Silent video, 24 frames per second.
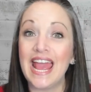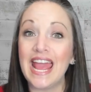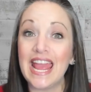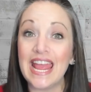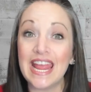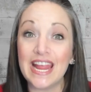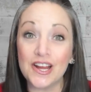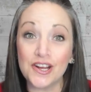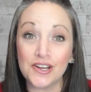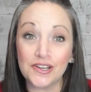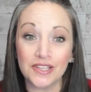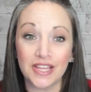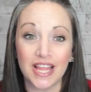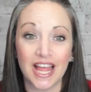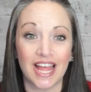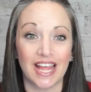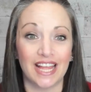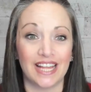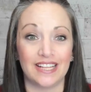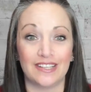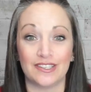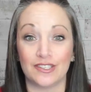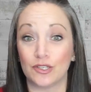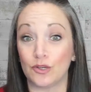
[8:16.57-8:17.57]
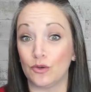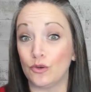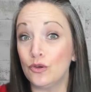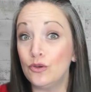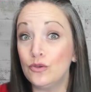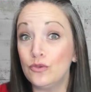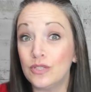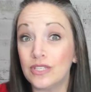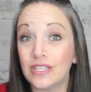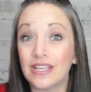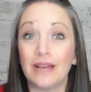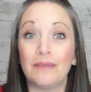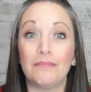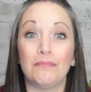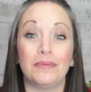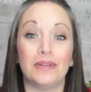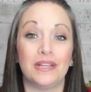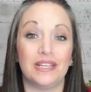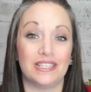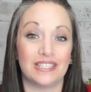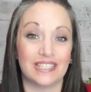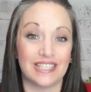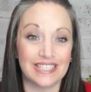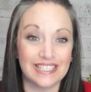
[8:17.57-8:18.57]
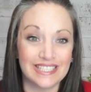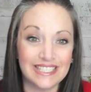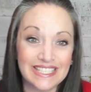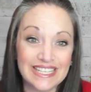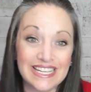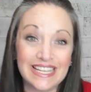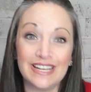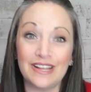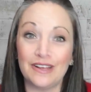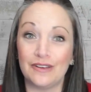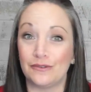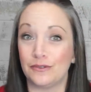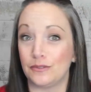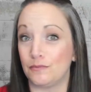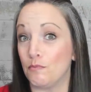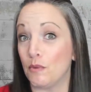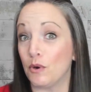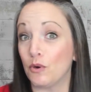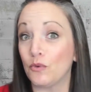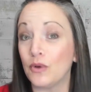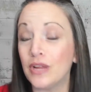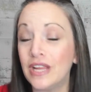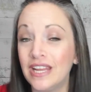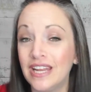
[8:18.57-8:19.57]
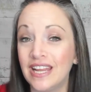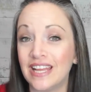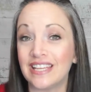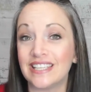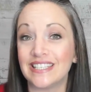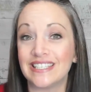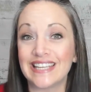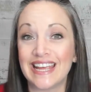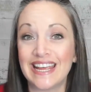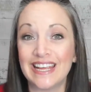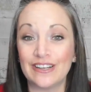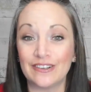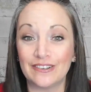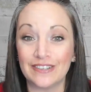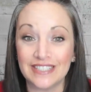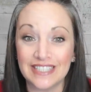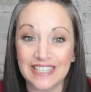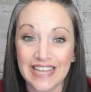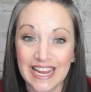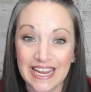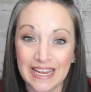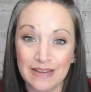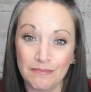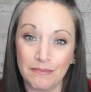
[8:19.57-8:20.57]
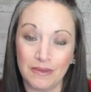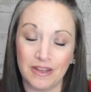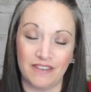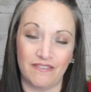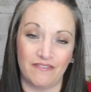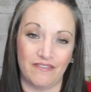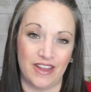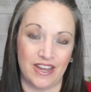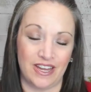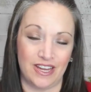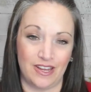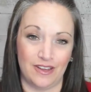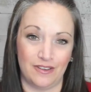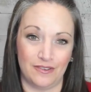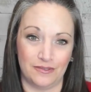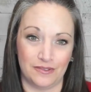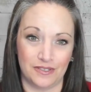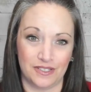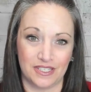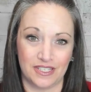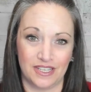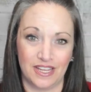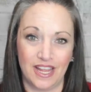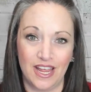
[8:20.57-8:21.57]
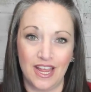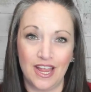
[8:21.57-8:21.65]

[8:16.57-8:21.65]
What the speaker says: airlines, cruise companies, casinos, marinas, entertainment venues.